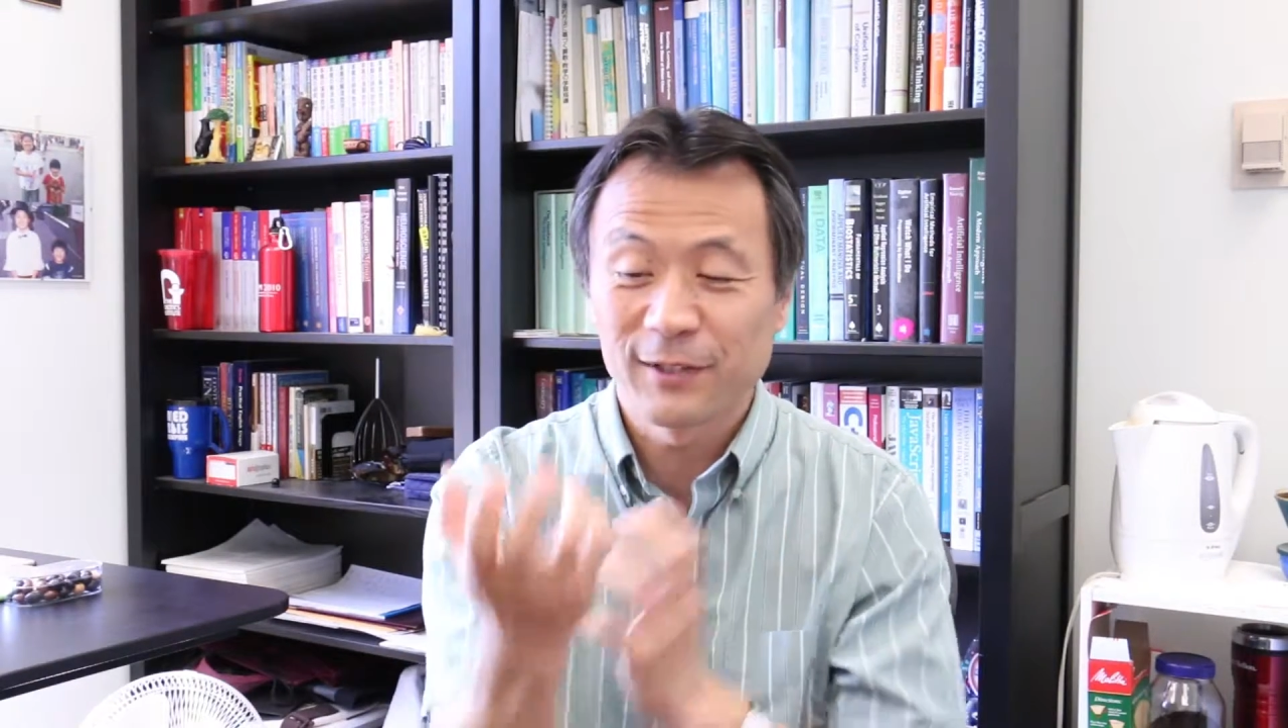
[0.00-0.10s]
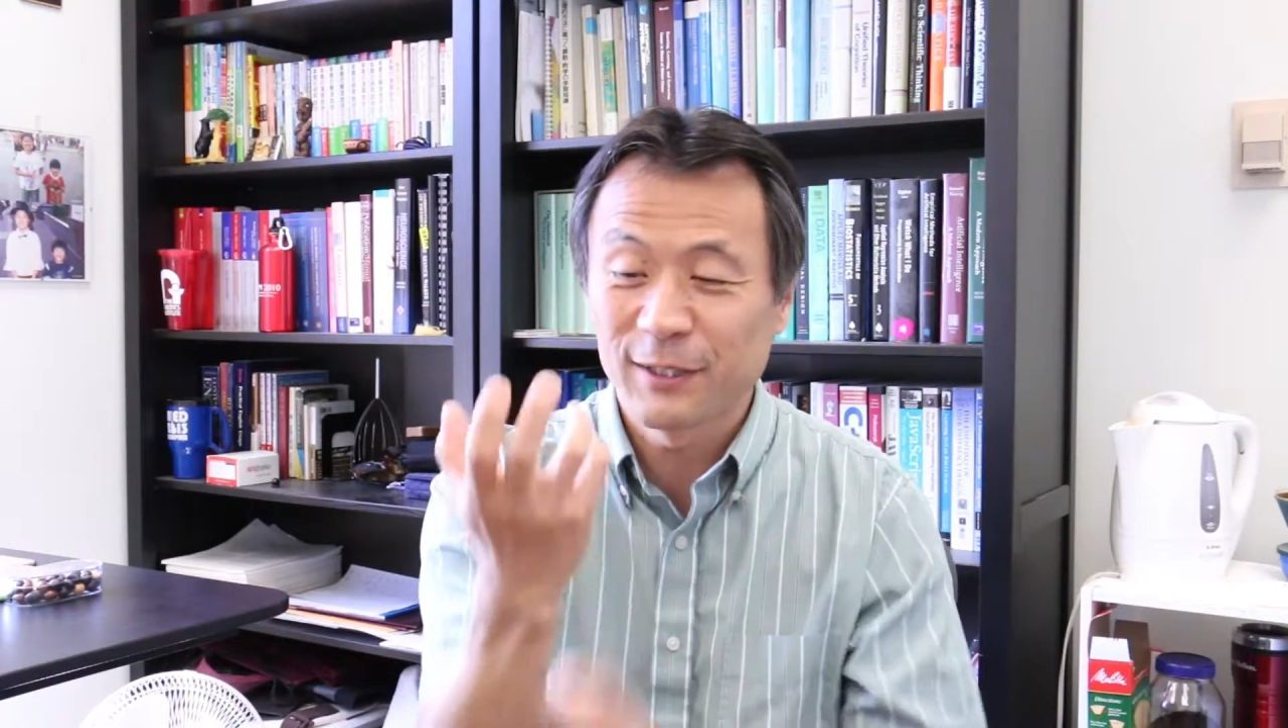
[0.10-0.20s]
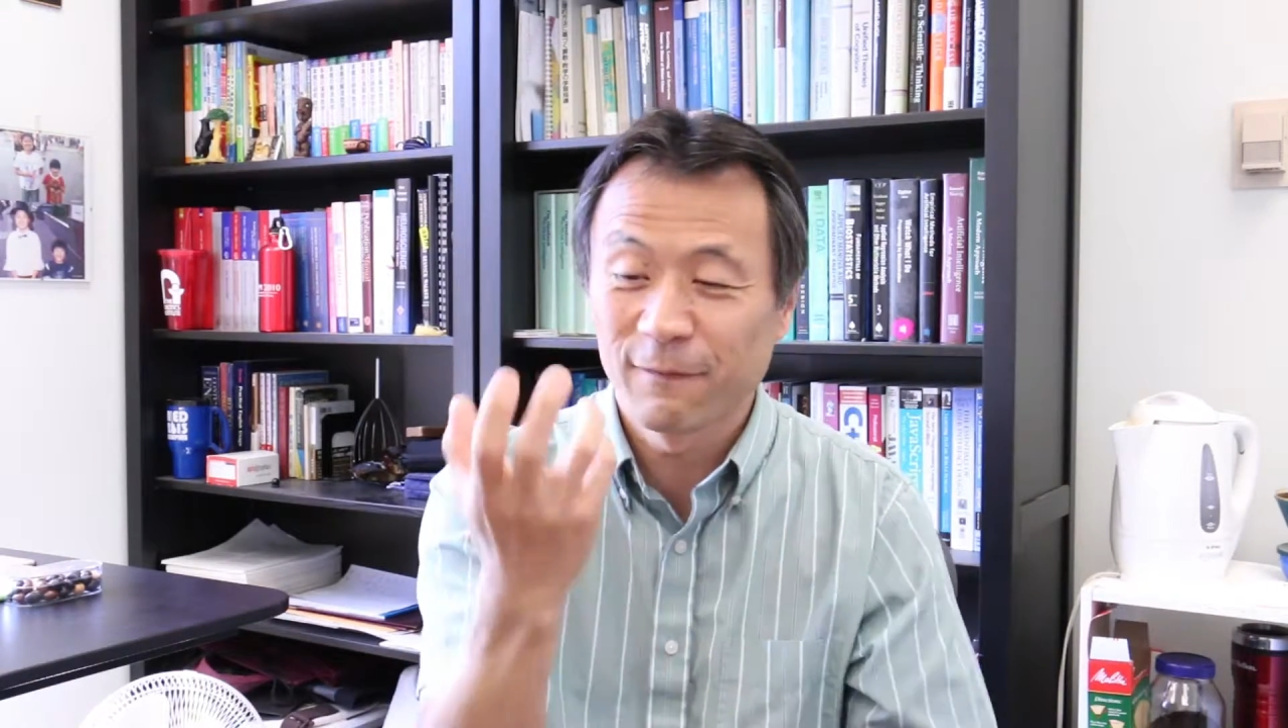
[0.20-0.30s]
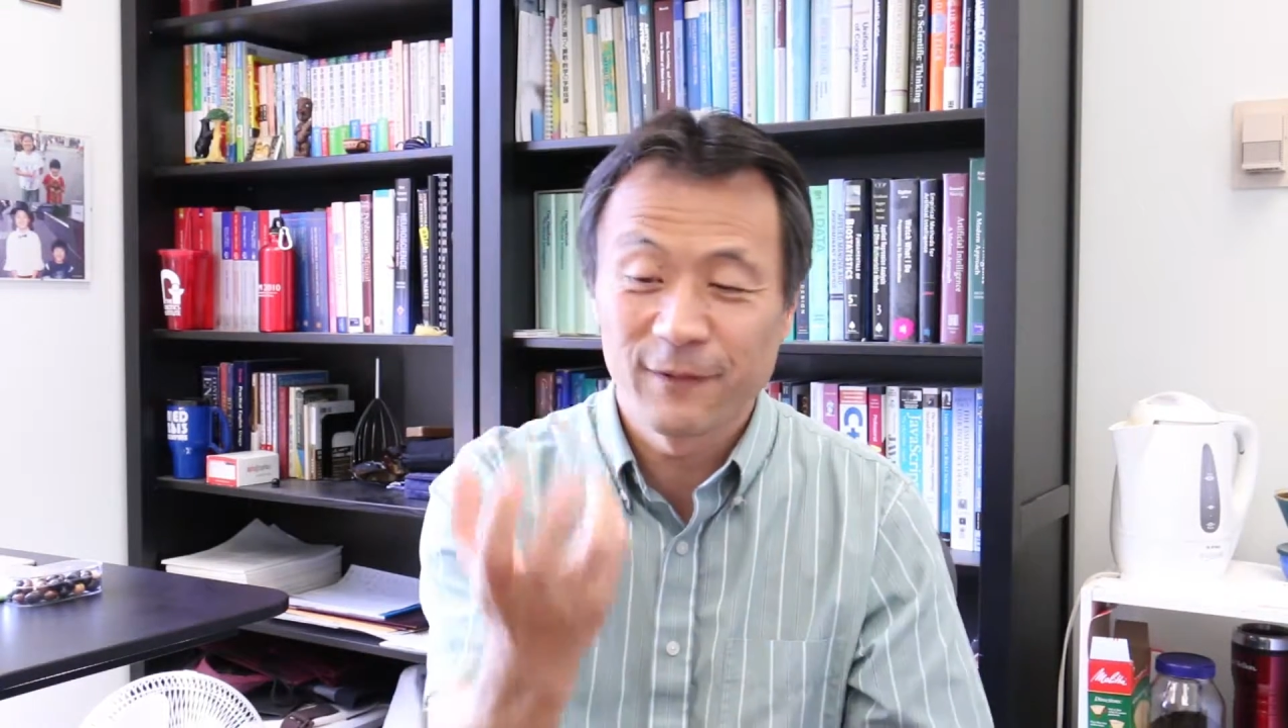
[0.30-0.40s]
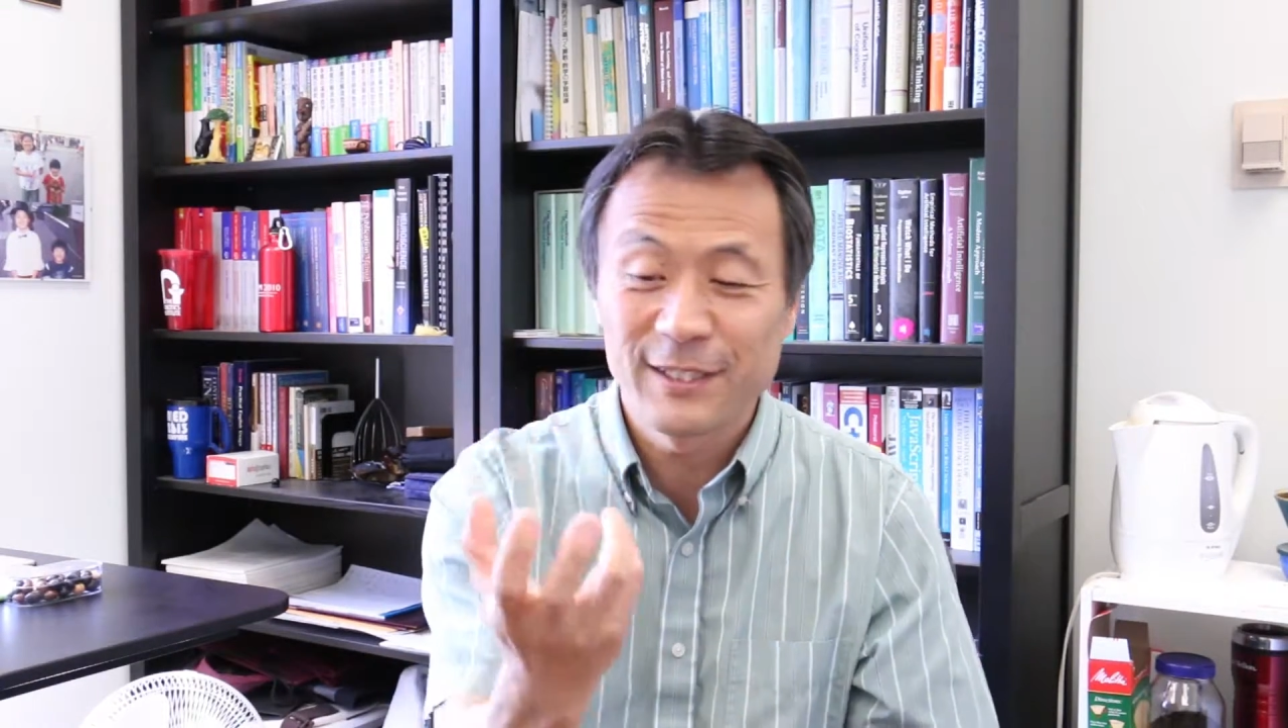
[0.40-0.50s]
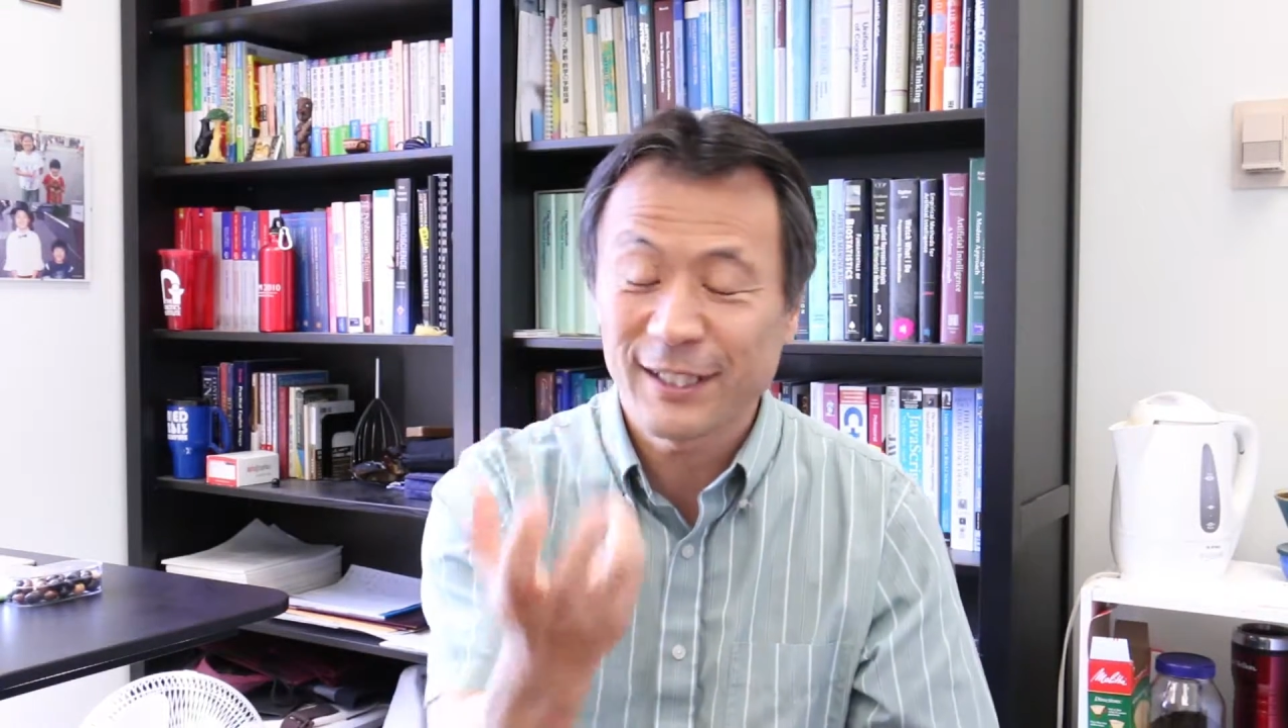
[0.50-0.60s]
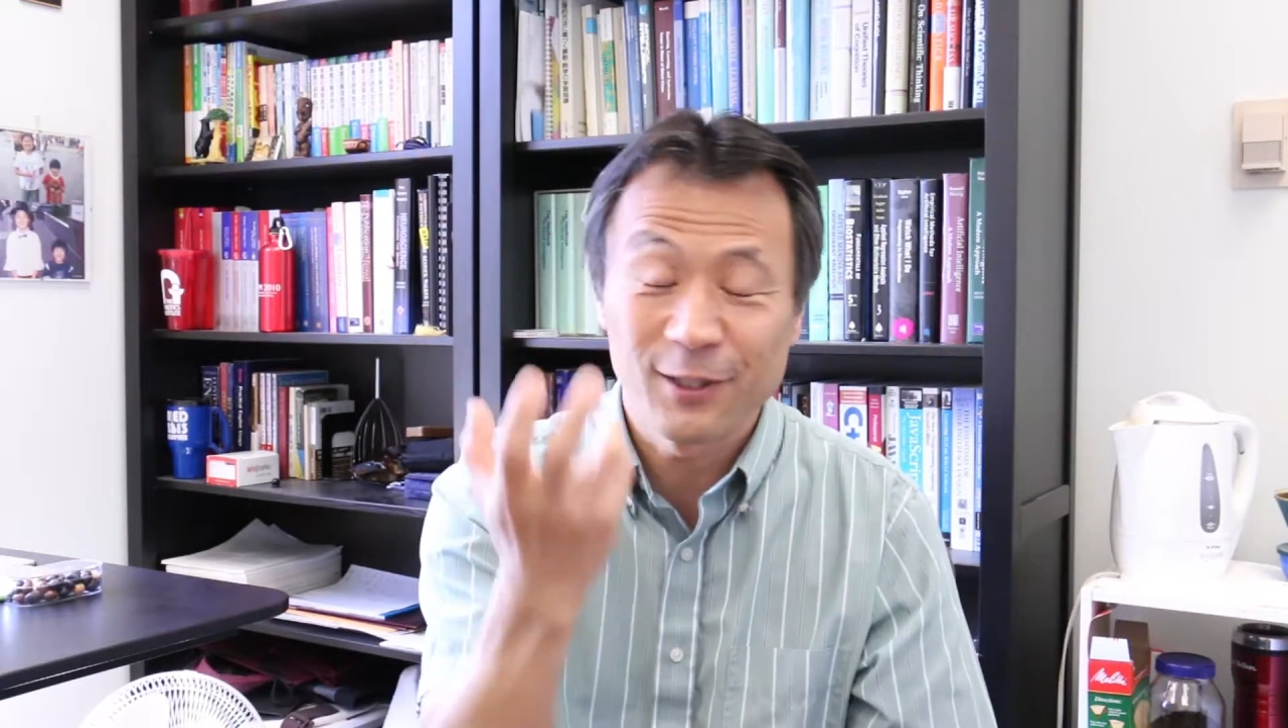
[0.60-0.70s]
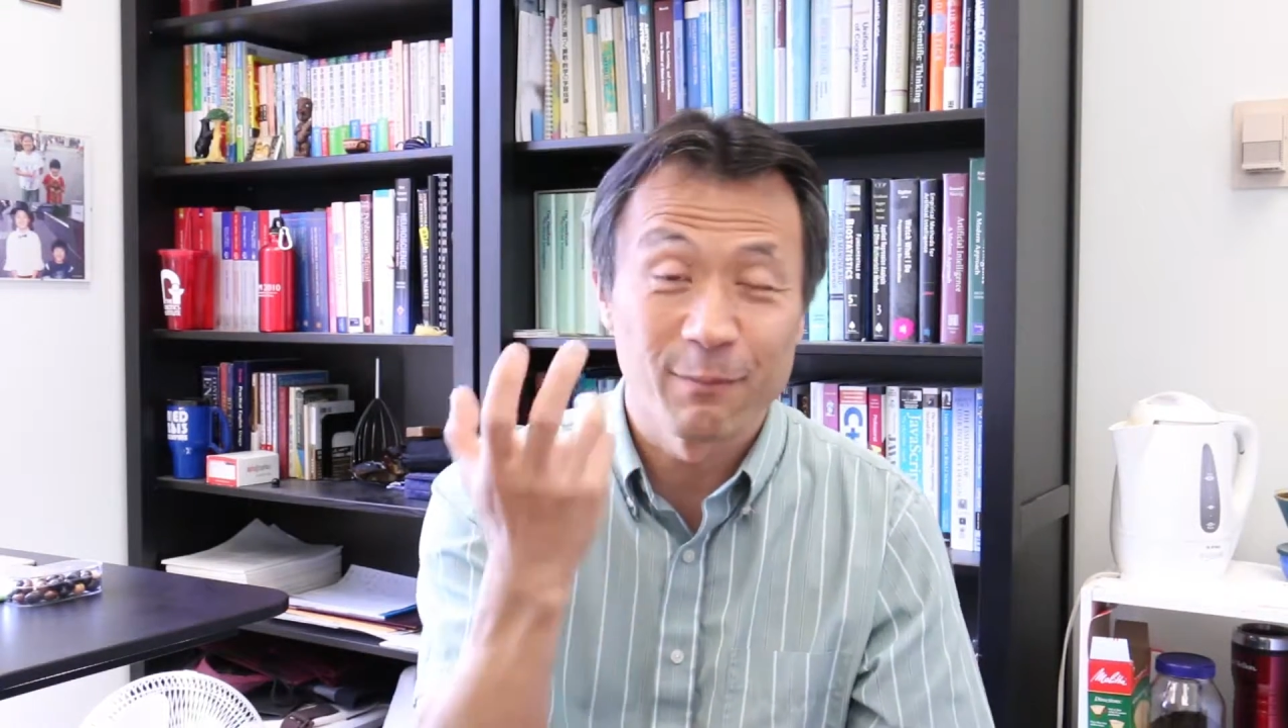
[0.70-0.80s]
these physical